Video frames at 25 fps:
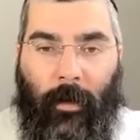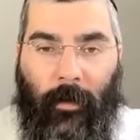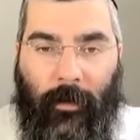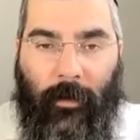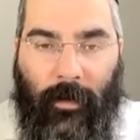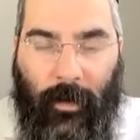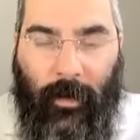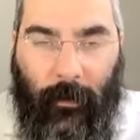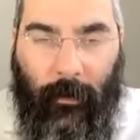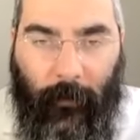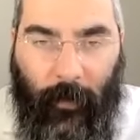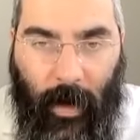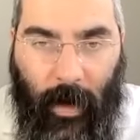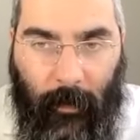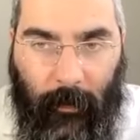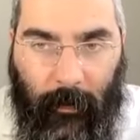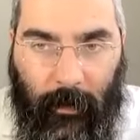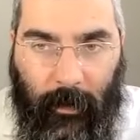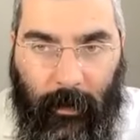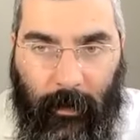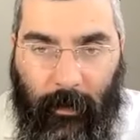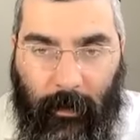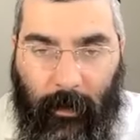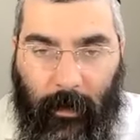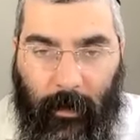Just like
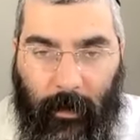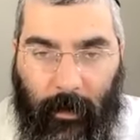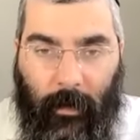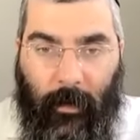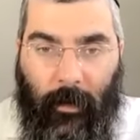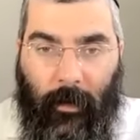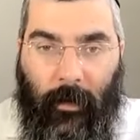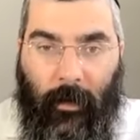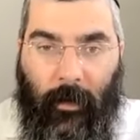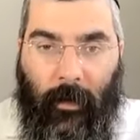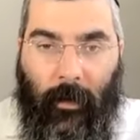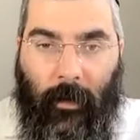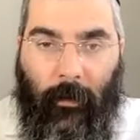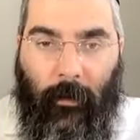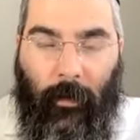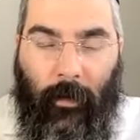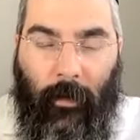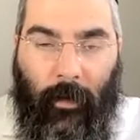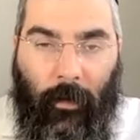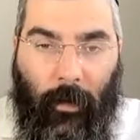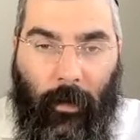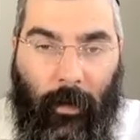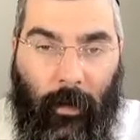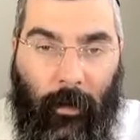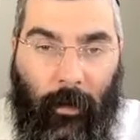family. When
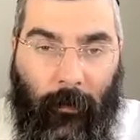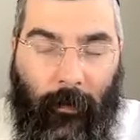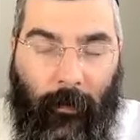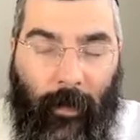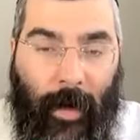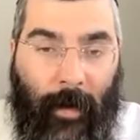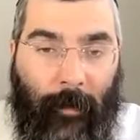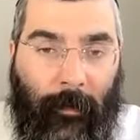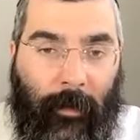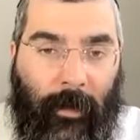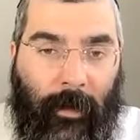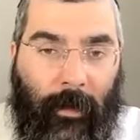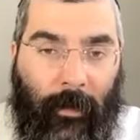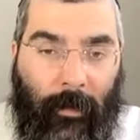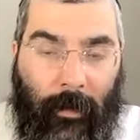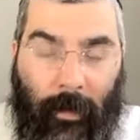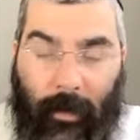you look at your family,